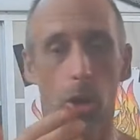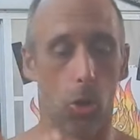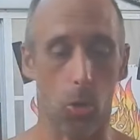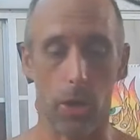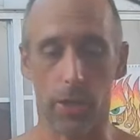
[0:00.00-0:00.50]

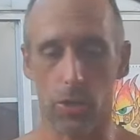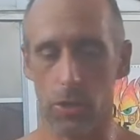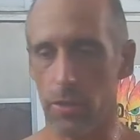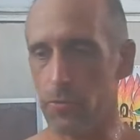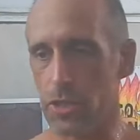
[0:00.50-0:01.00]
Or I
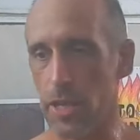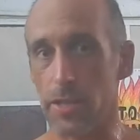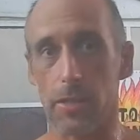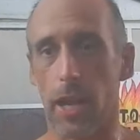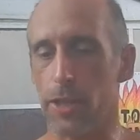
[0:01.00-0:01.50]
could have
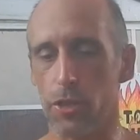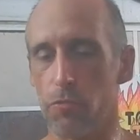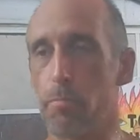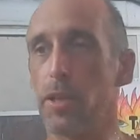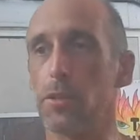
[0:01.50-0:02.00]
just, I could
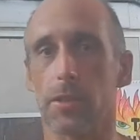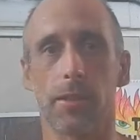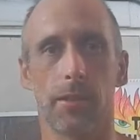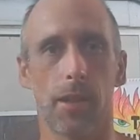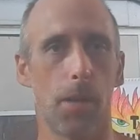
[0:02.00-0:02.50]
have built
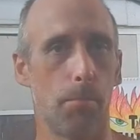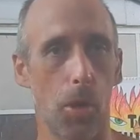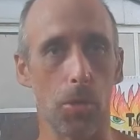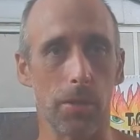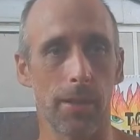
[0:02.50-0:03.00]
a
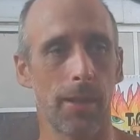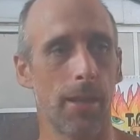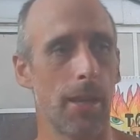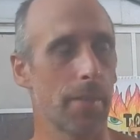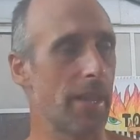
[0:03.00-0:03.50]
boat
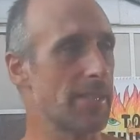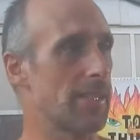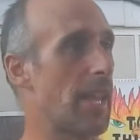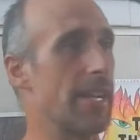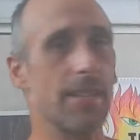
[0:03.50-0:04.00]
that's
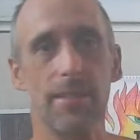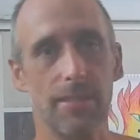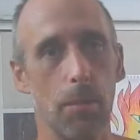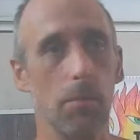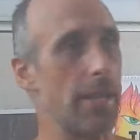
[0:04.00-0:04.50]
like
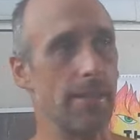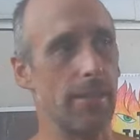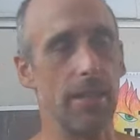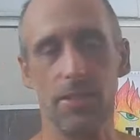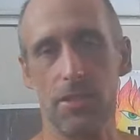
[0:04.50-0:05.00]
some,
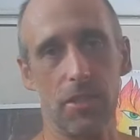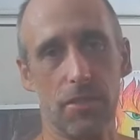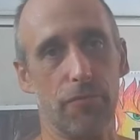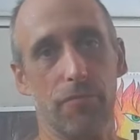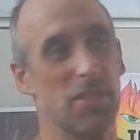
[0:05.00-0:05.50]
that's
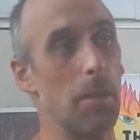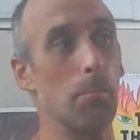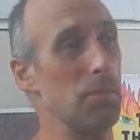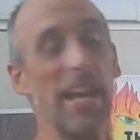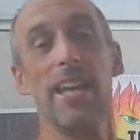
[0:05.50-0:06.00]
just
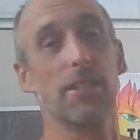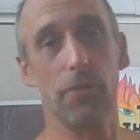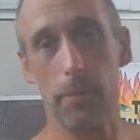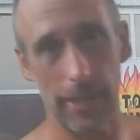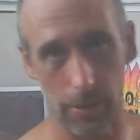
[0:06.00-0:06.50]
some plans
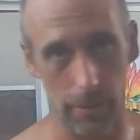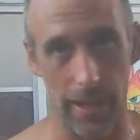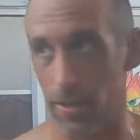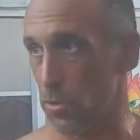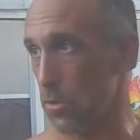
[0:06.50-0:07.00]
from the
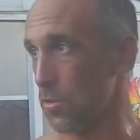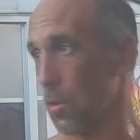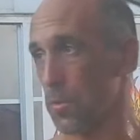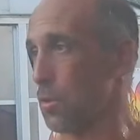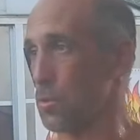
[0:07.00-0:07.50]
internet or,
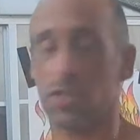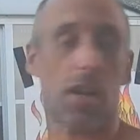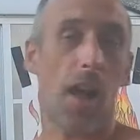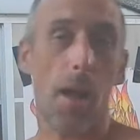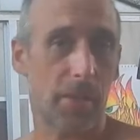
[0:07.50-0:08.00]
or, or to
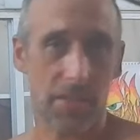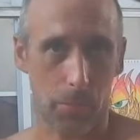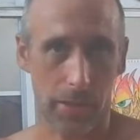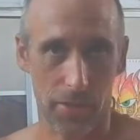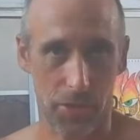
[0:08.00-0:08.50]
copy
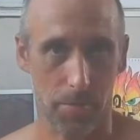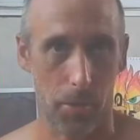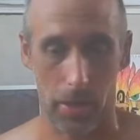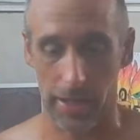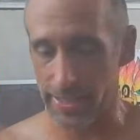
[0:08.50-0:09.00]
someone else's
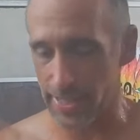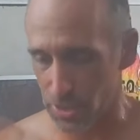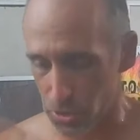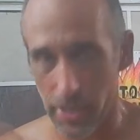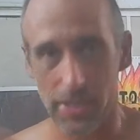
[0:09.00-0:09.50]
boat. I could get
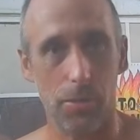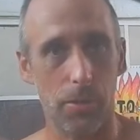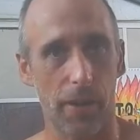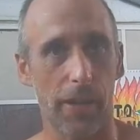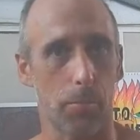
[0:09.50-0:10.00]
straight to a
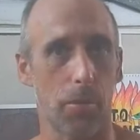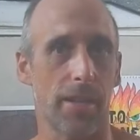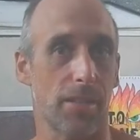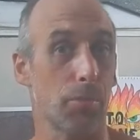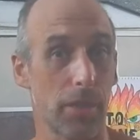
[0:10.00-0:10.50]
final
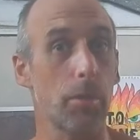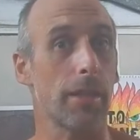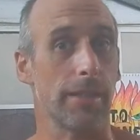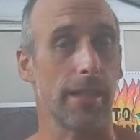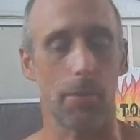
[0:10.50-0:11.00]
product pretty
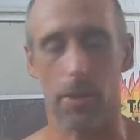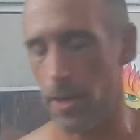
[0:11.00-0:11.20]
quickly that way,